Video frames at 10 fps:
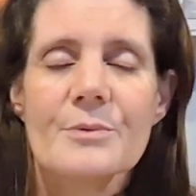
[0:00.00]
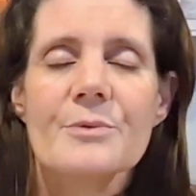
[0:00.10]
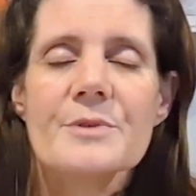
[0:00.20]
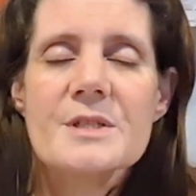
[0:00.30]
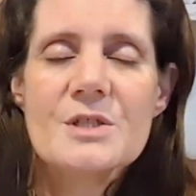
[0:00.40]

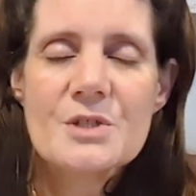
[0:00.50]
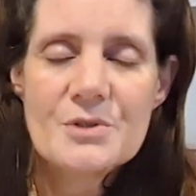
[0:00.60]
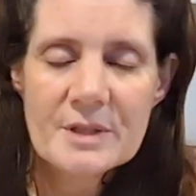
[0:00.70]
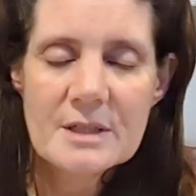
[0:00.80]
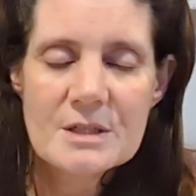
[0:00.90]

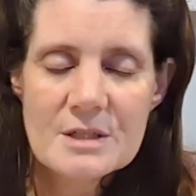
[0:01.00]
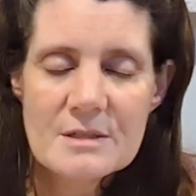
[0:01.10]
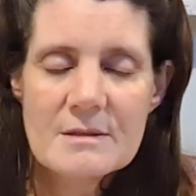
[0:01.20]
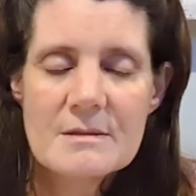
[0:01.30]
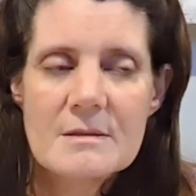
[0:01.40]

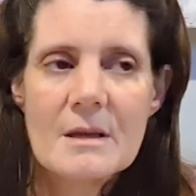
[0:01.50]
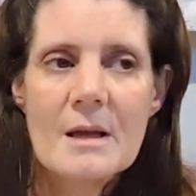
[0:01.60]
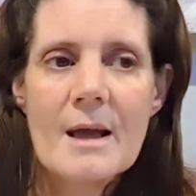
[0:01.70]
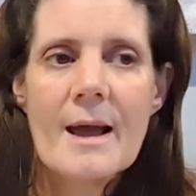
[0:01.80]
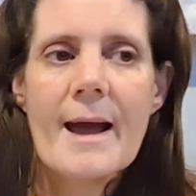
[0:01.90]
restrictions,
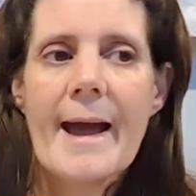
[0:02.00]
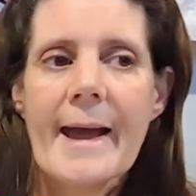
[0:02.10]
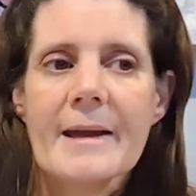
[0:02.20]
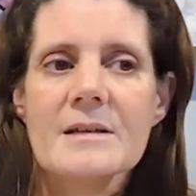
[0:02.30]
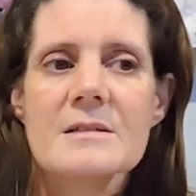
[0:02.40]

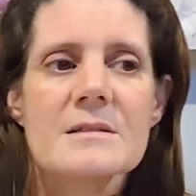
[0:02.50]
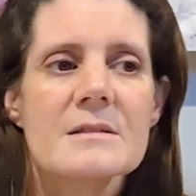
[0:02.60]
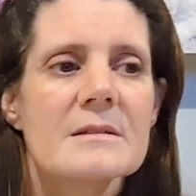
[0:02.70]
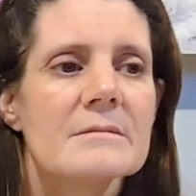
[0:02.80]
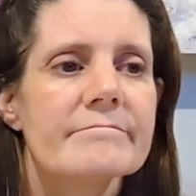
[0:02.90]
and
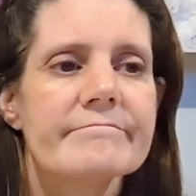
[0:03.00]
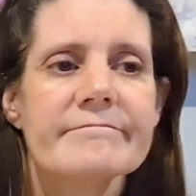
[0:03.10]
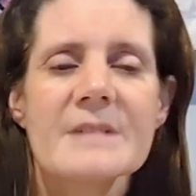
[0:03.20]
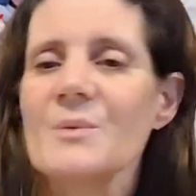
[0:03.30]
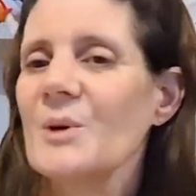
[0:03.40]

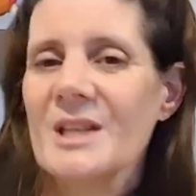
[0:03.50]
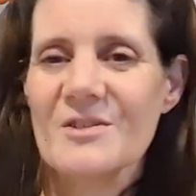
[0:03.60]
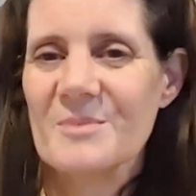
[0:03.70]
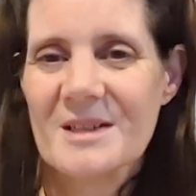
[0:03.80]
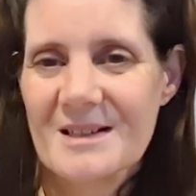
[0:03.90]
they won't give
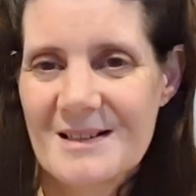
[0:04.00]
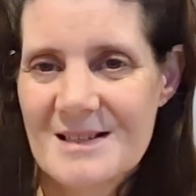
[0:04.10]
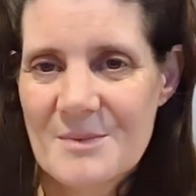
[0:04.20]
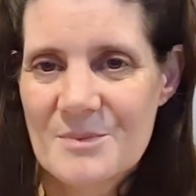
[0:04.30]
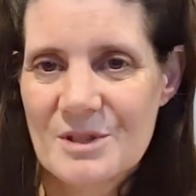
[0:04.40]
me an
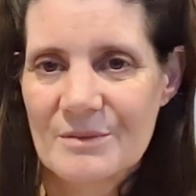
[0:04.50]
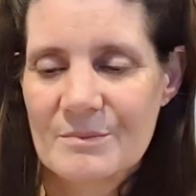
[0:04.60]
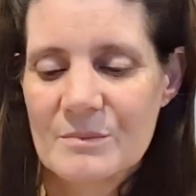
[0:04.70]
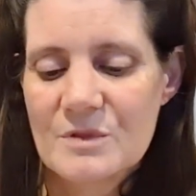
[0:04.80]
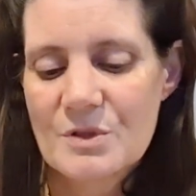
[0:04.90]
exemption.
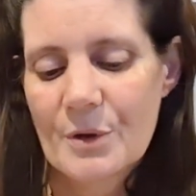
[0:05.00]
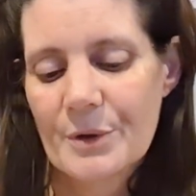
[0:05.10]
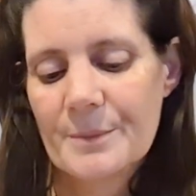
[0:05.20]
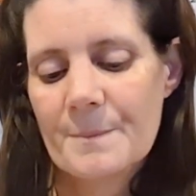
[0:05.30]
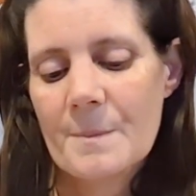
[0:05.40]
So
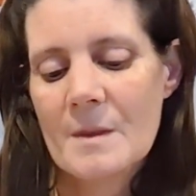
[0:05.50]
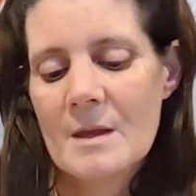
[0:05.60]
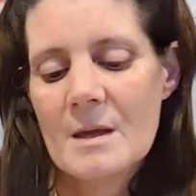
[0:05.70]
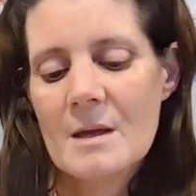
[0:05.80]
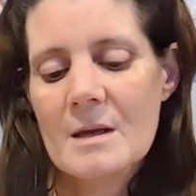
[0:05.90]

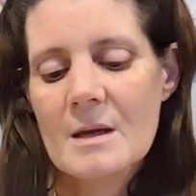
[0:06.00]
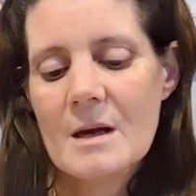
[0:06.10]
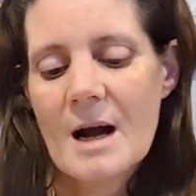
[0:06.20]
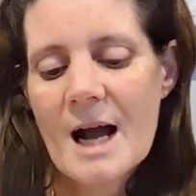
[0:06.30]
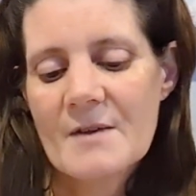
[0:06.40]

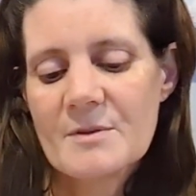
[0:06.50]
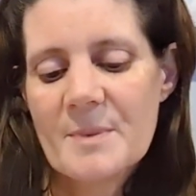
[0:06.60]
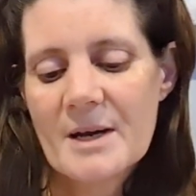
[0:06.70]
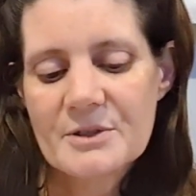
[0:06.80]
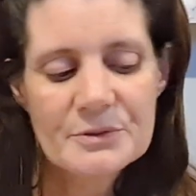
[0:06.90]
I have a
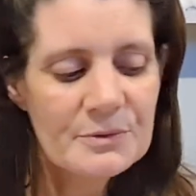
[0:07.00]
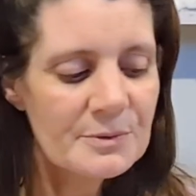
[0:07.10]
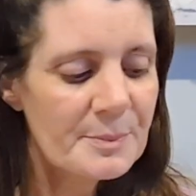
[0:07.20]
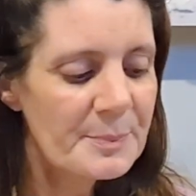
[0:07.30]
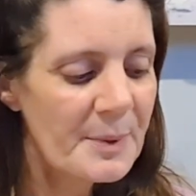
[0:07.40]
battle,
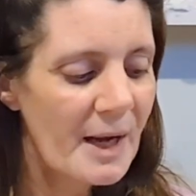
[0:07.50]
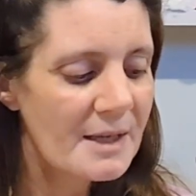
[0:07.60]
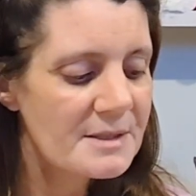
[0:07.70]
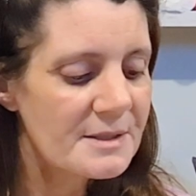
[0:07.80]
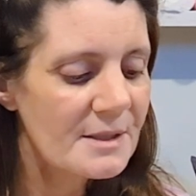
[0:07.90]
but